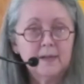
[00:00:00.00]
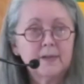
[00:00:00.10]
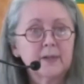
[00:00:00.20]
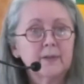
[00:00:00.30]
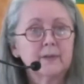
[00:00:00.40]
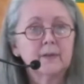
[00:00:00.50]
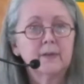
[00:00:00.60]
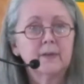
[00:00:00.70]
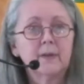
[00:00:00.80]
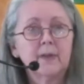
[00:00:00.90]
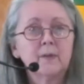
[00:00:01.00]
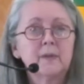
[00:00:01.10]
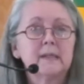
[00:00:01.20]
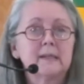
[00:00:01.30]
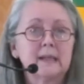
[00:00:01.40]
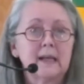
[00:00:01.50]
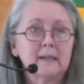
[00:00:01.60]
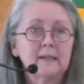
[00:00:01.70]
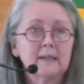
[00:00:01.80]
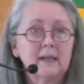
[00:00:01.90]
So there was a
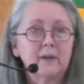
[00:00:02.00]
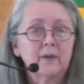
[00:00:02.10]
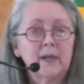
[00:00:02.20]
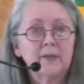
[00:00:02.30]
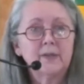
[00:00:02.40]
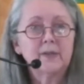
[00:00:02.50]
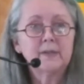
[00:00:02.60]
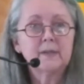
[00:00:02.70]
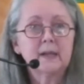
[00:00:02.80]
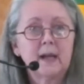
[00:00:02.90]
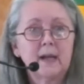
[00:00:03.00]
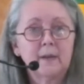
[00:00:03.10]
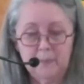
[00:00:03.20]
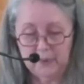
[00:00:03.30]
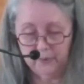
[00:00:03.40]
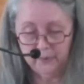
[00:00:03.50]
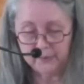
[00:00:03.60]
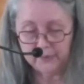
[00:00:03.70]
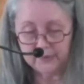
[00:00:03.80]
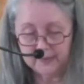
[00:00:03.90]
second set of questions that I
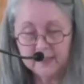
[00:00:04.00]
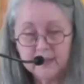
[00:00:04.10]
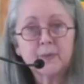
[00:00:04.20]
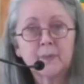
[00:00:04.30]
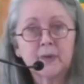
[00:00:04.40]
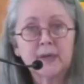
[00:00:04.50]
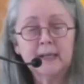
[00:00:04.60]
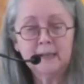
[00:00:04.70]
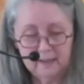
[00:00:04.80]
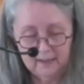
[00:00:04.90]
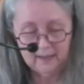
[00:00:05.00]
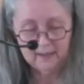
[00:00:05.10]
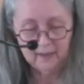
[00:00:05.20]
posed this morning